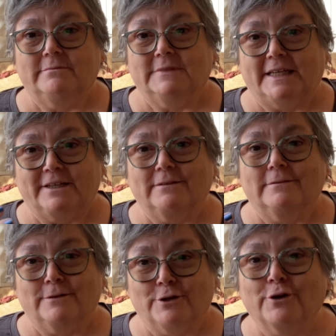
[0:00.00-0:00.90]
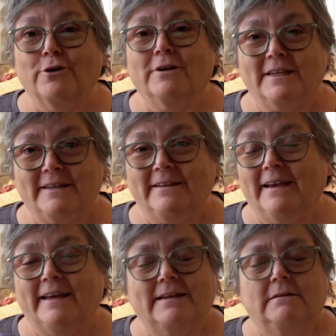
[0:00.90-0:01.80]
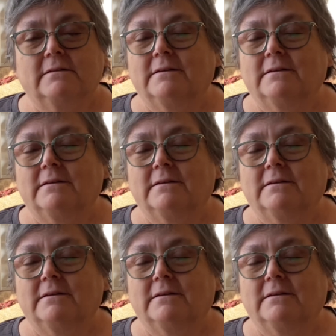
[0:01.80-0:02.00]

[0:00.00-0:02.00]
like early, and